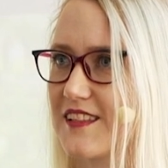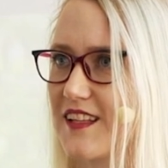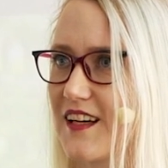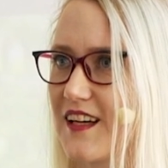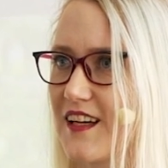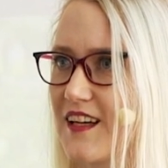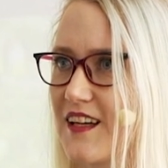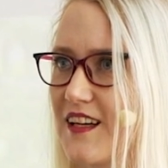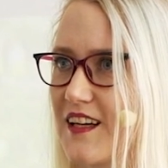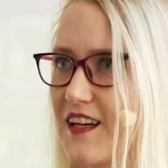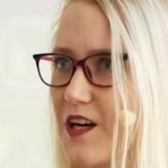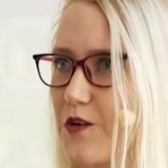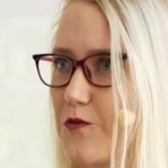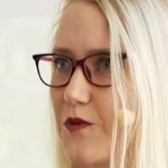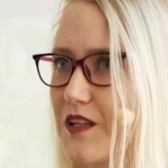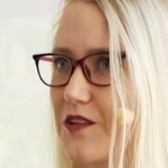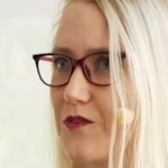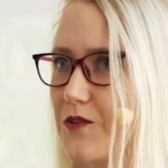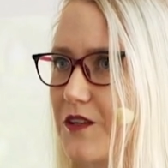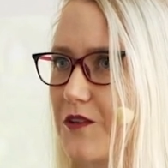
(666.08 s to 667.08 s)
I
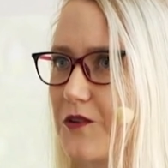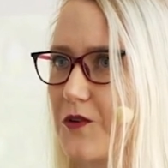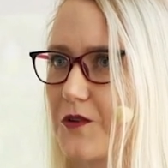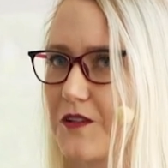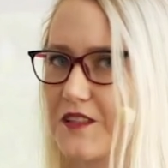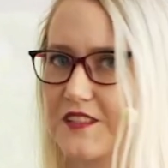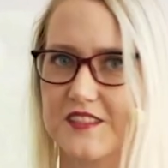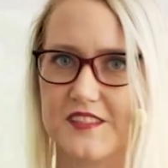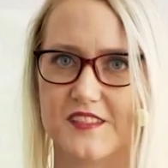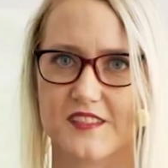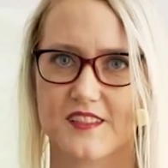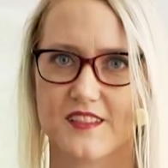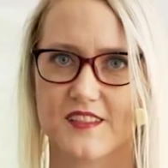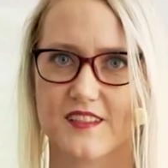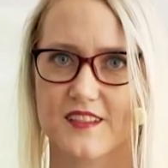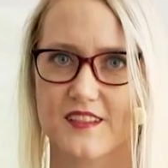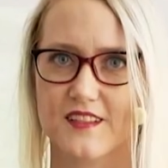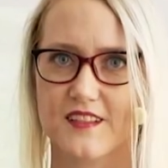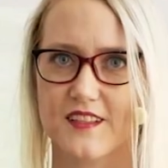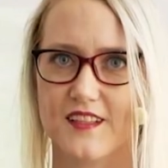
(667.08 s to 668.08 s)
went to a course
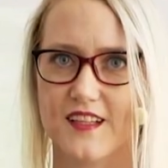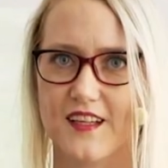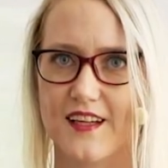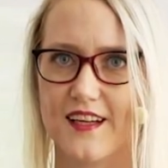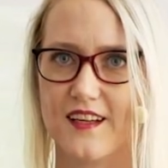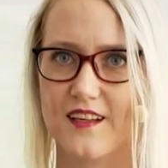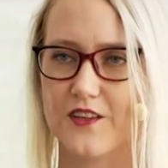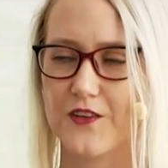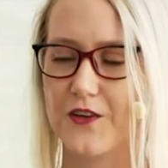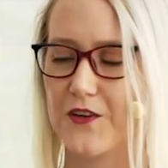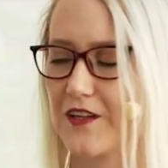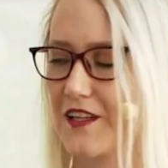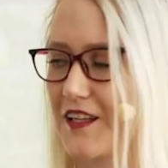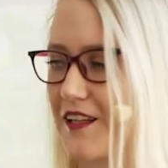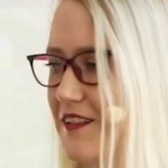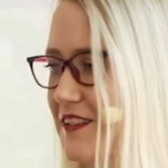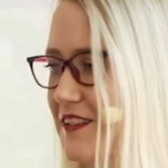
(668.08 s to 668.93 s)
earlier